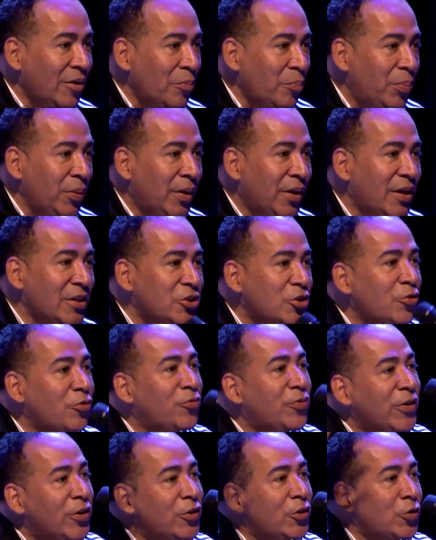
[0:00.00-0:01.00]
because you
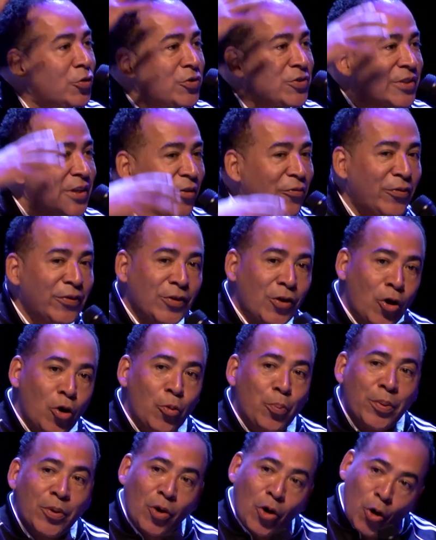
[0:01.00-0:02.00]
fill yourself with
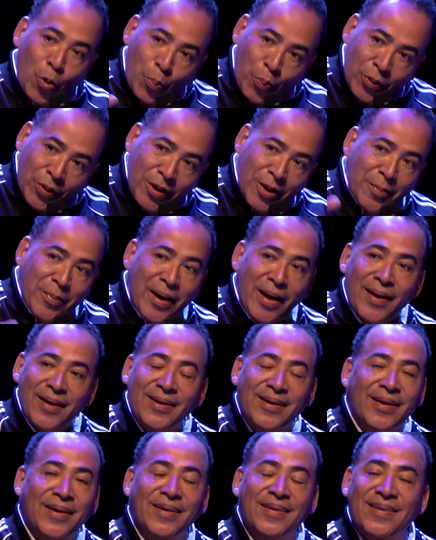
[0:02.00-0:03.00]
hope and hope will come out of you.